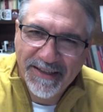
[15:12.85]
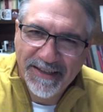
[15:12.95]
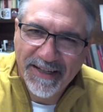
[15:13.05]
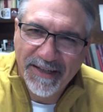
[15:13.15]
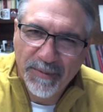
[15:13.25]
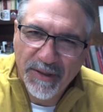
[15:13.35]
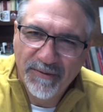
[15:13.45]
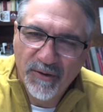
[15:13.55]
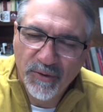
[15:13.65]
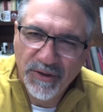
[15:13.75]
let Him
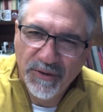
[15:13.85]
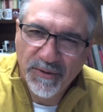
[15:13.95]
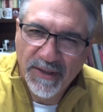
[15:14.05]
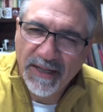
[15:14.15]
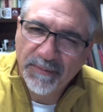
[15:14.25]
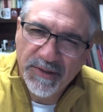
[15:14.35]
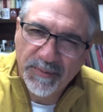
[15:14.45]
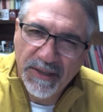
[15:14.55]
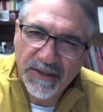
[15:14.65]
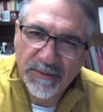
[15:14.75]
love on you, let Him
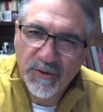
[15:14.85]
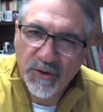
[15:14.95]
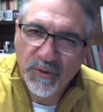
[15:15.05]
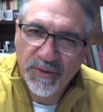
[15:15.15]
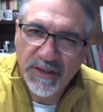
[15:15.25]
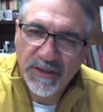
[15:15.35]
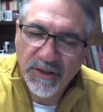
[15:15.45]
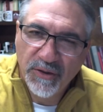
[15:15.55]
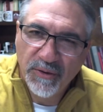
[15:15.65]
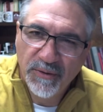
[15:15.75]
speak some truth into
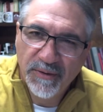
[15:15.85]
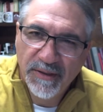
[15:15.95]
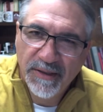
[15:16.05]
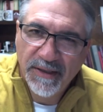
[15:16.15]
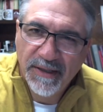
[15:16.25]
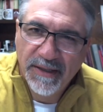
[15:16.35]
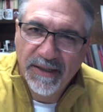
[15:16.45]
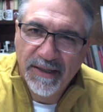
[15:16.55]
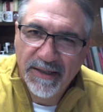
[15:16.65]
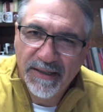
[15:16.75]
you,
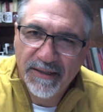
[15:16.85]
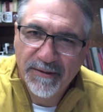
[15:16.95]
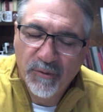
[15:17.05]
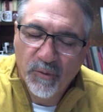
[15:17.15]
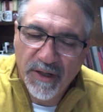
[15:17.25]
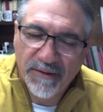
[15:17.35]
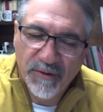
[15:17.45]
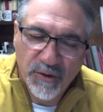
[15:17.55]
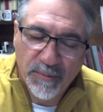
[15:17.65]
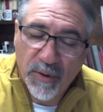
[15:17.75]
uh,
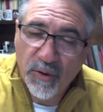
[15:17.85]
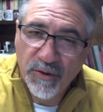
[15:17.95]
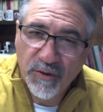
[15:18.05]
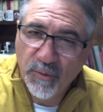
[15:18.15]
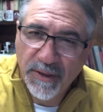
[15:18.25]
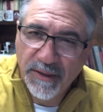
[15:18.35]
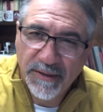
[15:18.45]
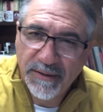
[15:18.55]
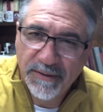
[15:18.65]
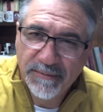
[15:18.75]
whatever you're burdened
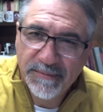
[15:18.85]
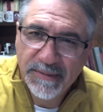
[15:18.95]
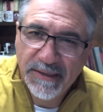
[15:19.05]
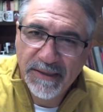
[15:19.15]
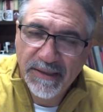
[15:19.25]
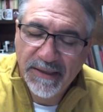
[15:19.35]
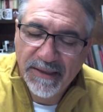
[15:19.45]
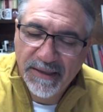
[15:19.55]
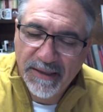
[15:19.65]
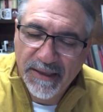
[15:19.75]
with,
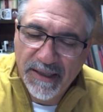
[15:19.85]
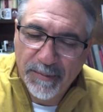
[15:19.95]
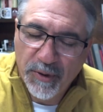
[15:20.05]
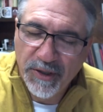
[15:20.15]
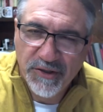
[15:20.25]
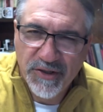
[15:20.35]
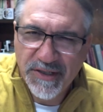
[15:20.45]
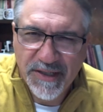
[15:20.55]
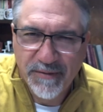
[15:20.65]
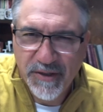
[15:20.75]
I pray you
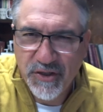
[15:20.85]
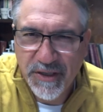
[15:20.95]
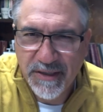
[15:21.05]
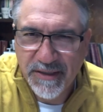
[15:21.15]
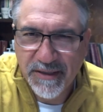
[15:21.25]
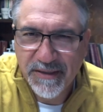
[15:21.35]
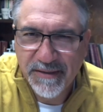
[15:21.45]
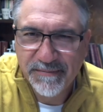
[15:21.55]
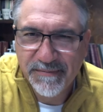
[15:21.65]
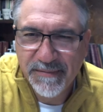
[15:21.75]
just give it to Jesus.